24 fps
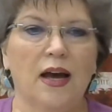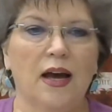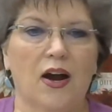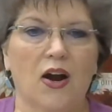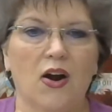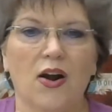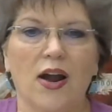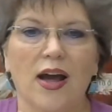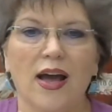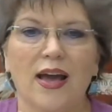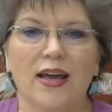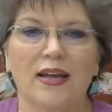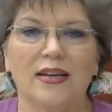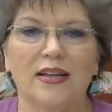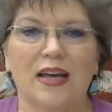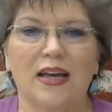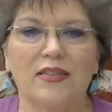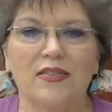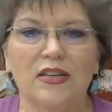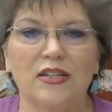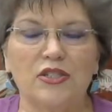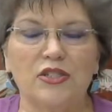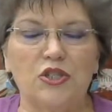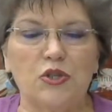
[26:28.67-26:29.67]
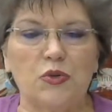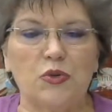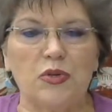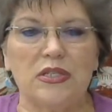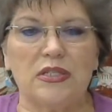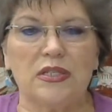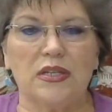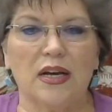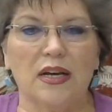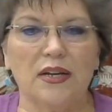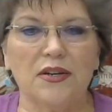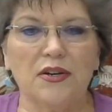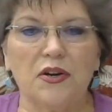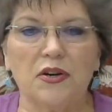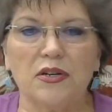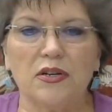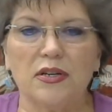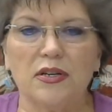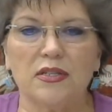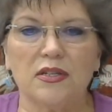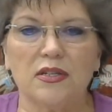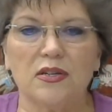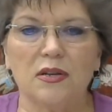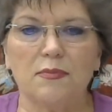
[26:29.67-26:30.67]
All right. And then Joyce Gunder
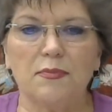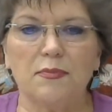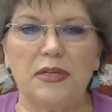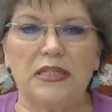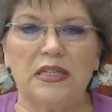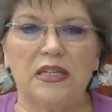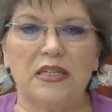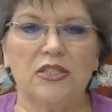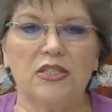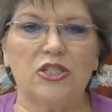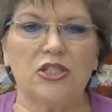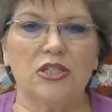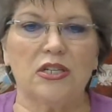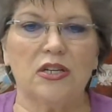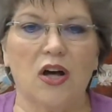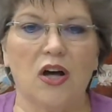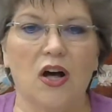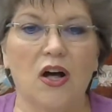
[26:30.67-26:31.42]
is going to be teaching